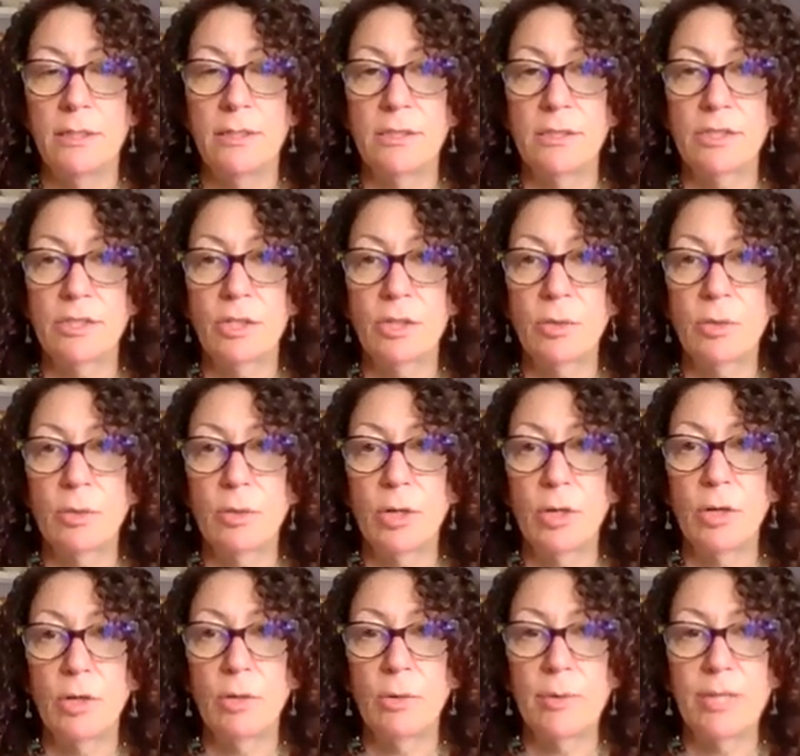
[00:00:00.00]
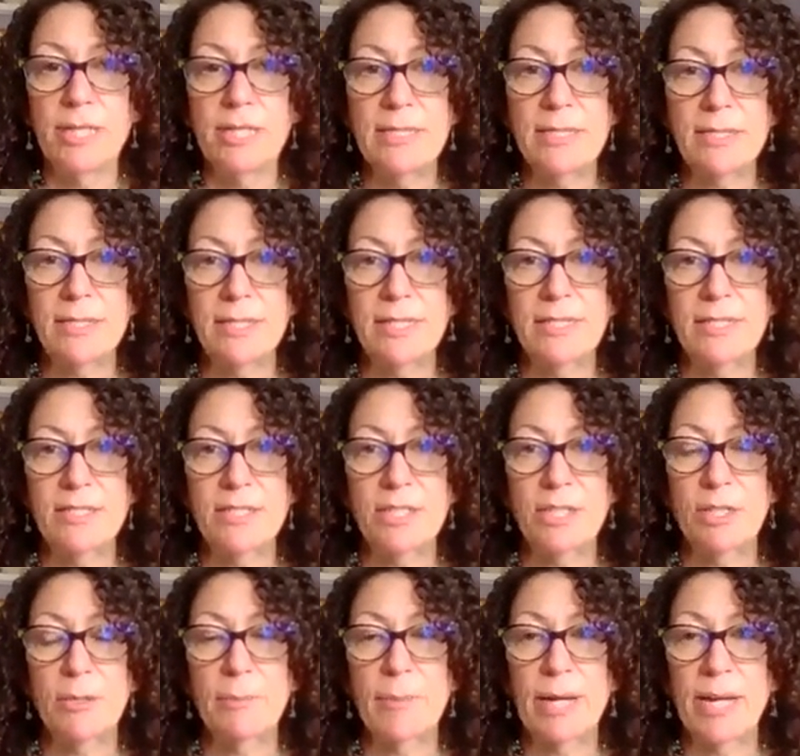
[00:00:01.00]
So always like to
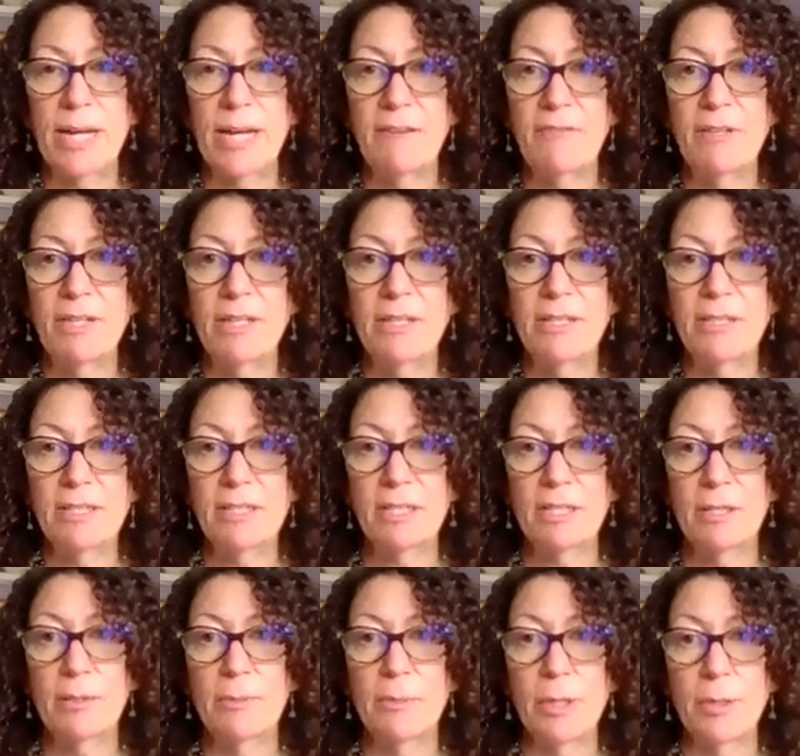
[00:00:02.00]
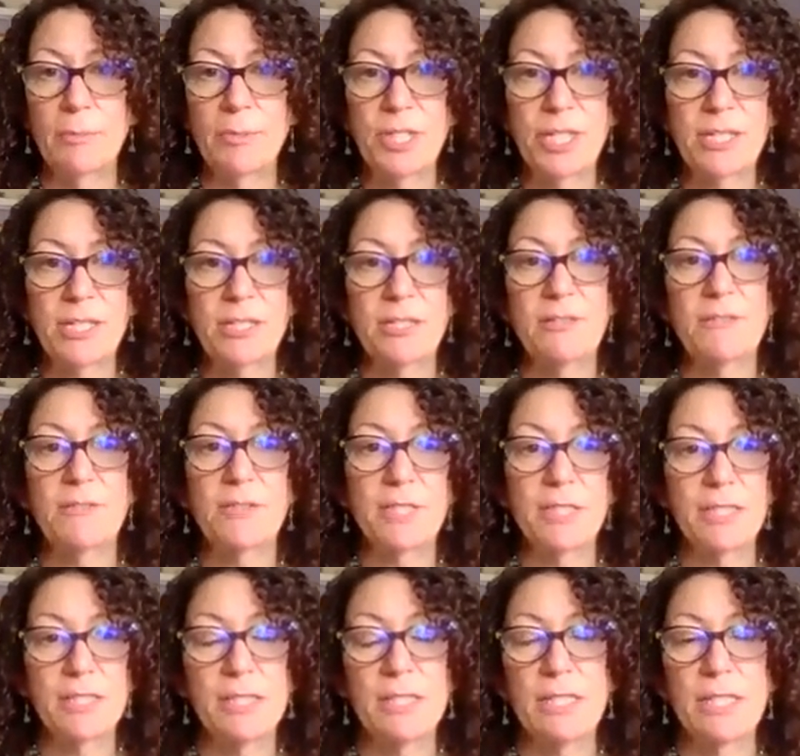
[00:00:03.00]
start by having some
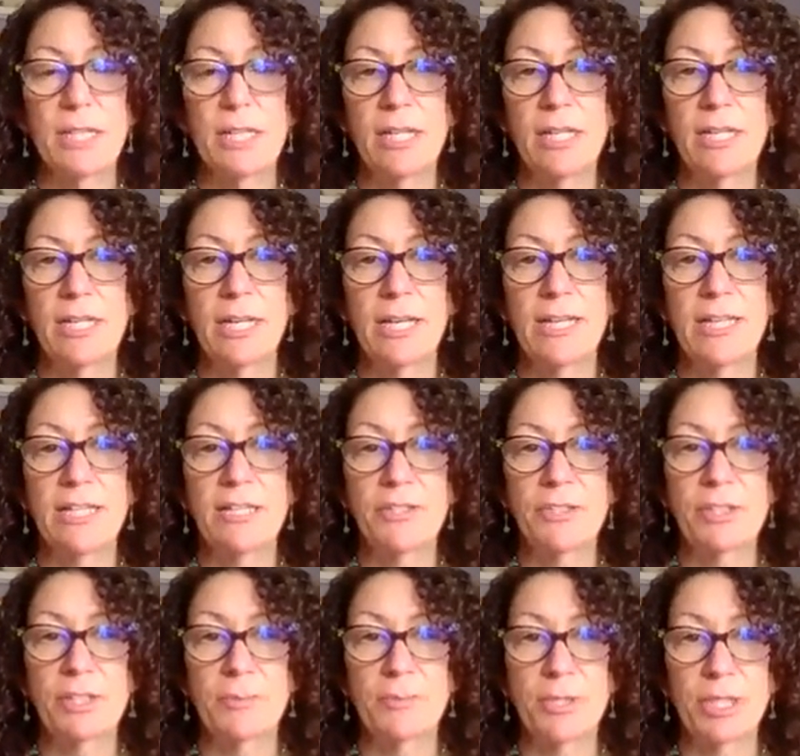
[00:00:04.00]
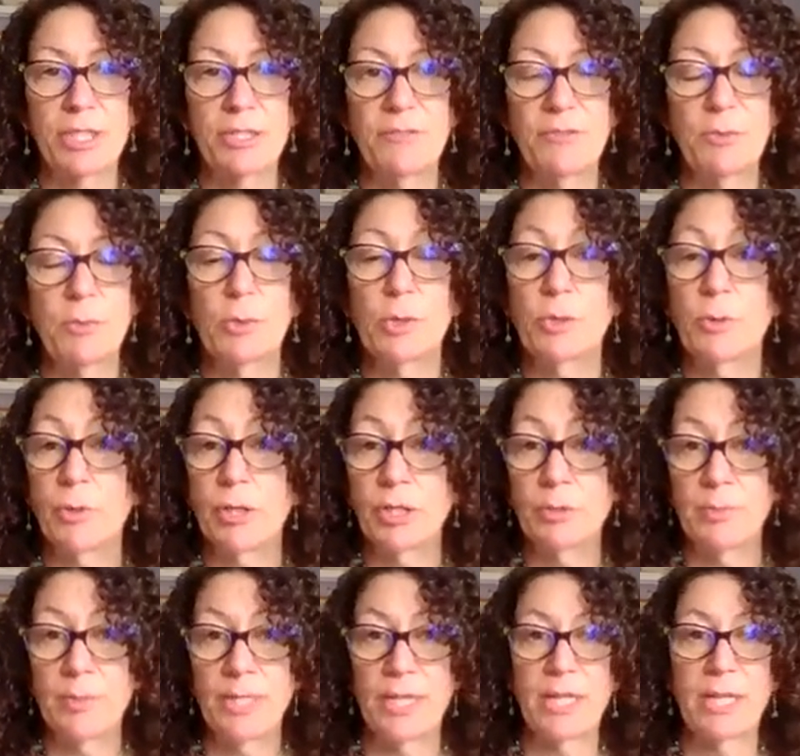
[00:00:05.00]
objectives, and these are the objectives we're going to
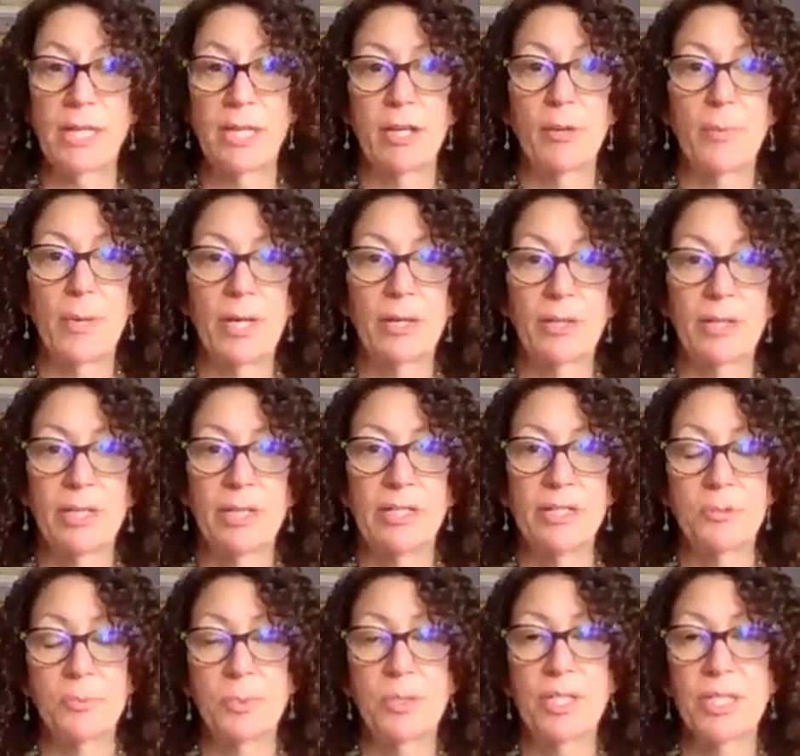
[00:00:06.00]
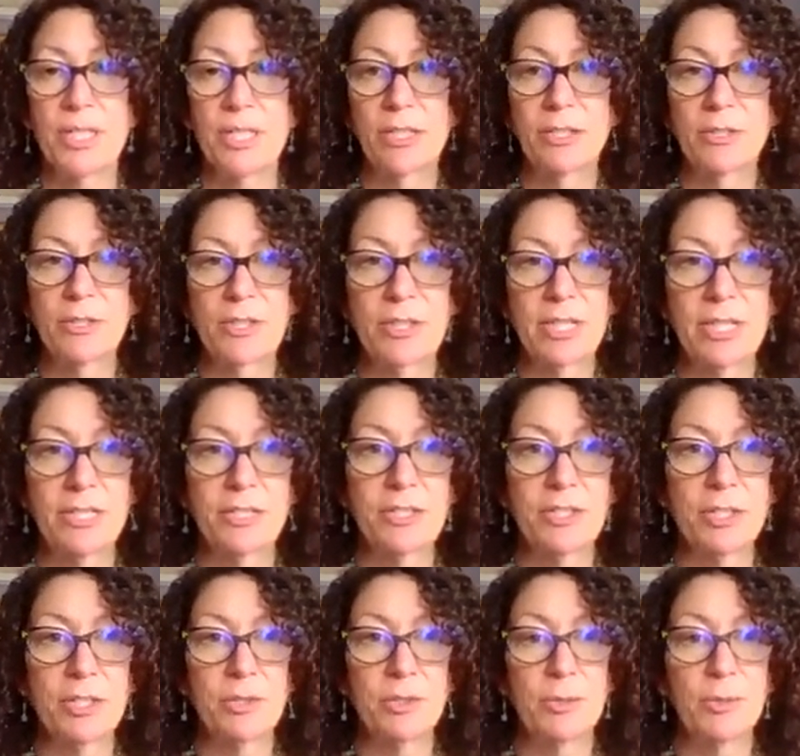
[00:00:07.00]
be thinking about in this particular
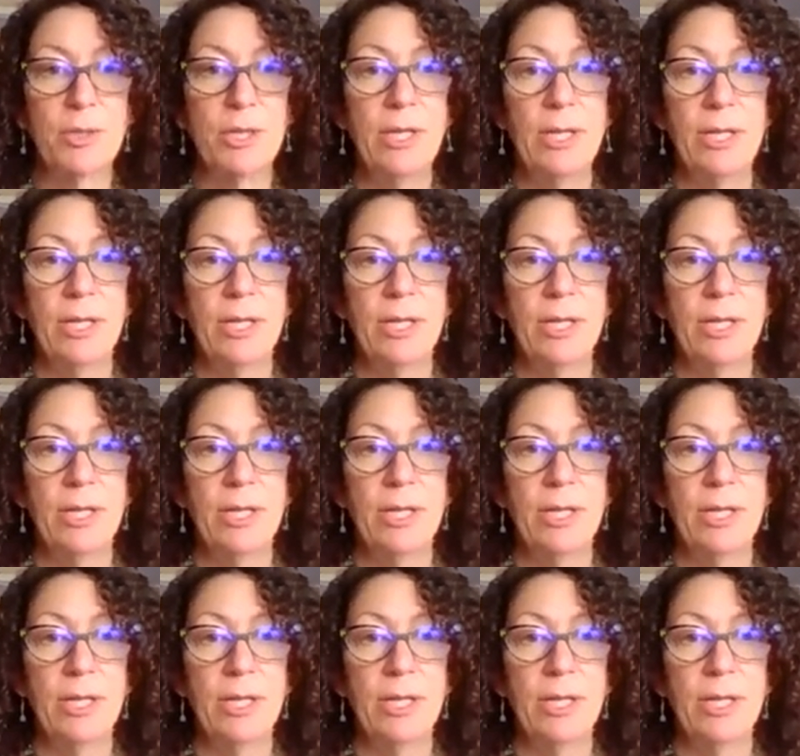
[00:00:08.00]
slideshow.